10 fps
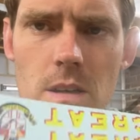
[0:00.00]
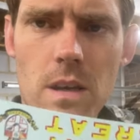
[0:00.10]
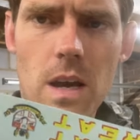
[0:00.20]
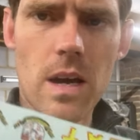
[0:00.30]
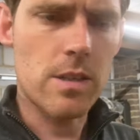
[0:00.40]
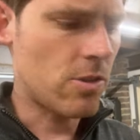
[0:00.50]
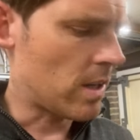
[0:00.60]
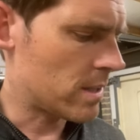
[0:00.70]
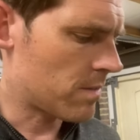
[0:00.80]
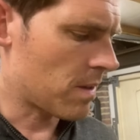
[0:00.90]
uh,
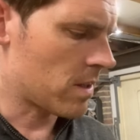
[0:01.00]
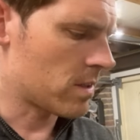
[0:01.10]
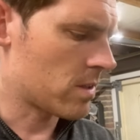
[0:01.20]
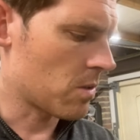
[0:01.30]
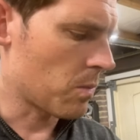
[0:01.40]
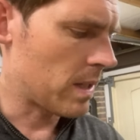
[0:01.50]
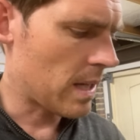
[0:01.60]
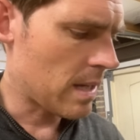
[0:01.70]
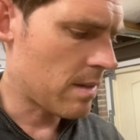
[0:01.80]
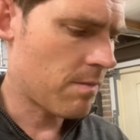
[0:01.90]
transfers that we
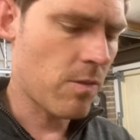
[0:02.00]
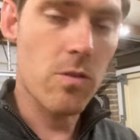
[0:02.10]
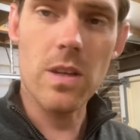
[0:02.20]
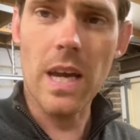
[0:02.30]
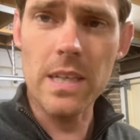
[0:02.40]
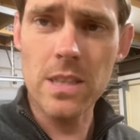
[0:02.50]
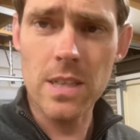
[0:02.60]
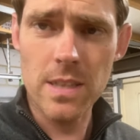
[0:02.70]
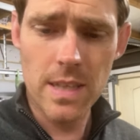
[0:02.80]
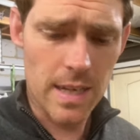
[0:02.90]
need for the engine
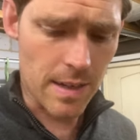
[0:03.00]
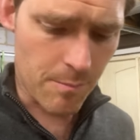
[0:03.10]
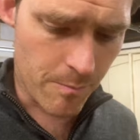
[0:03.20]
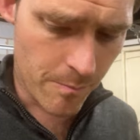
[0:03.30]
and tender.